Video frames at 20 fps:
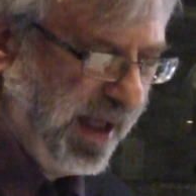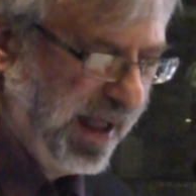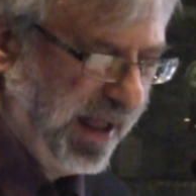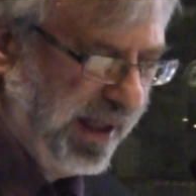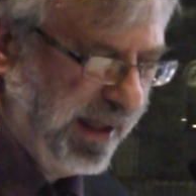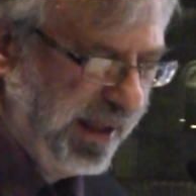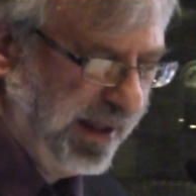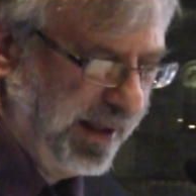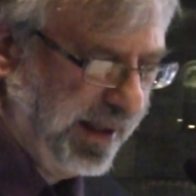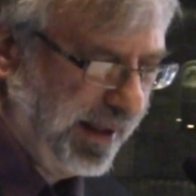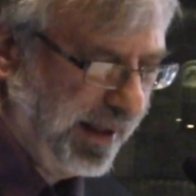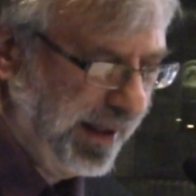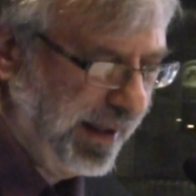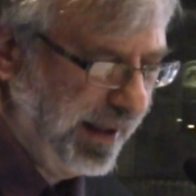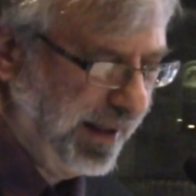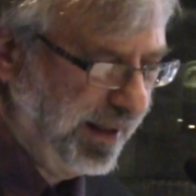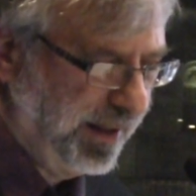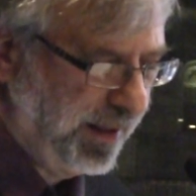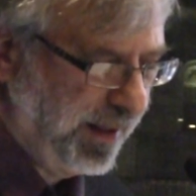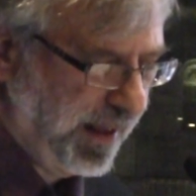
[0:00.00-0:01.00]

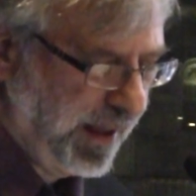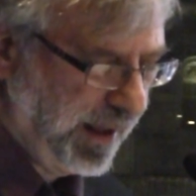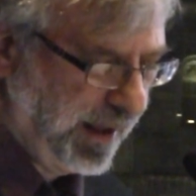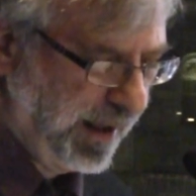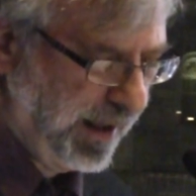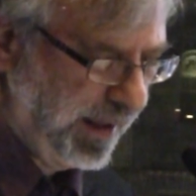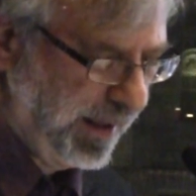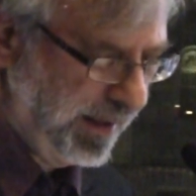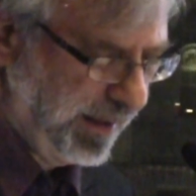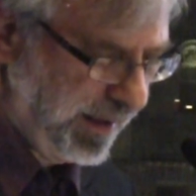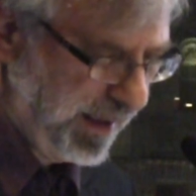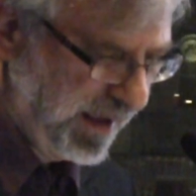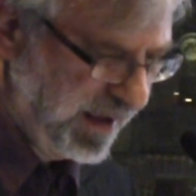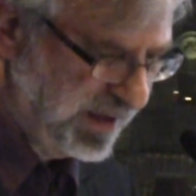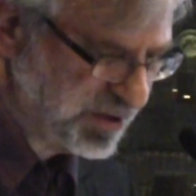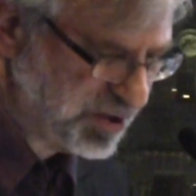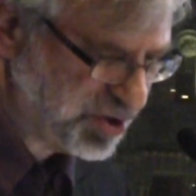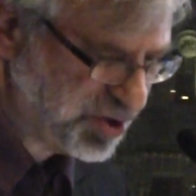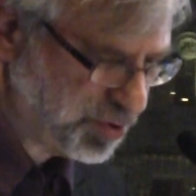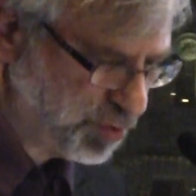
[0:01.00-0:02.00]
A
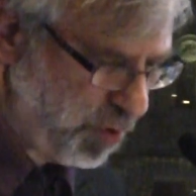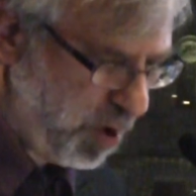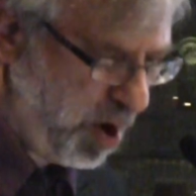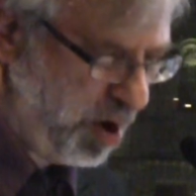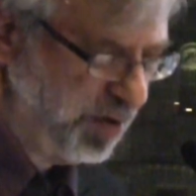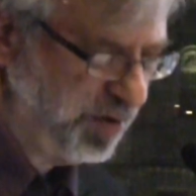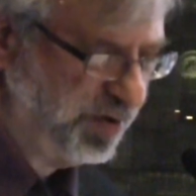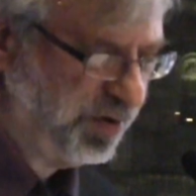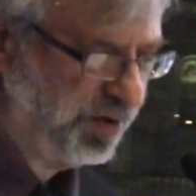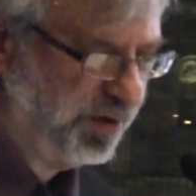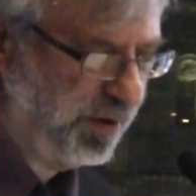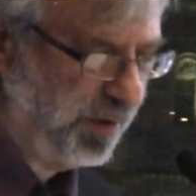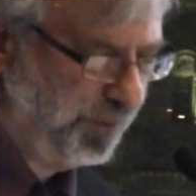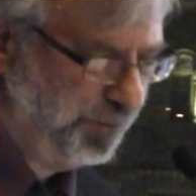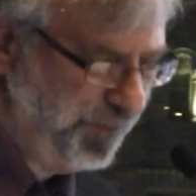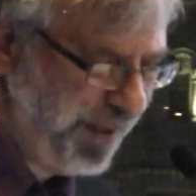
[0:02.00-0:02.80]
stronger